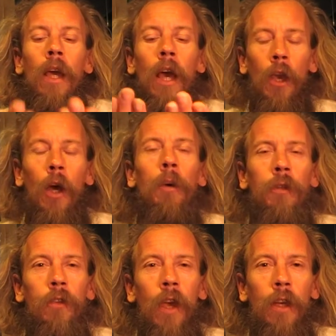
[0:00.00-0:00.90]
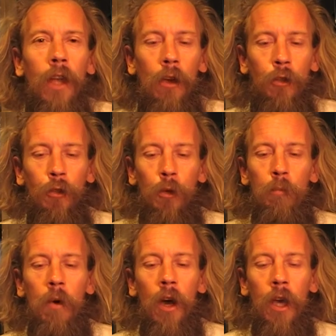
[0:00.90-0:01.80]
And I would say now, you
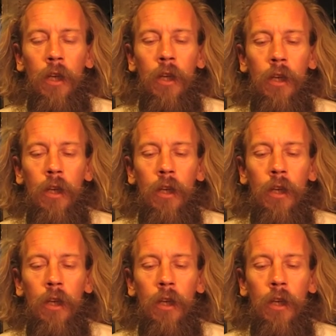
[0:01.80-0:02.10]
know,